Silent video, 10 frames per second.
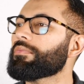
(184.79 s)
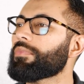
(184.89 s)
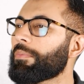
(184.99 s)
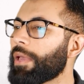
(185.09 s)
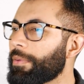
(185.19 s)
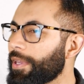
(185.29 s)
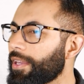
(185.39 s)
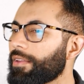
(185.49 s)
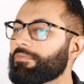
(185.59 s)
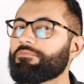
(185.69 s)
but
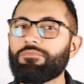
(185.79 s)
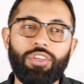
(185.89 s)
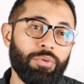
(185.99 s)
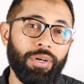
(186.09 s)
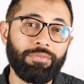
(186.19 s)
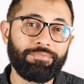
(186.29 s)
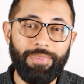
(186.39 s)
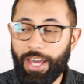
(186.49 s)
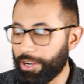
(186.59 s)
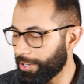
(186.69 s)
maybe you will,
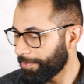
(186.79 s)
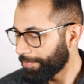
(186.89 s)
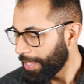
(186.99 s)
I don't know.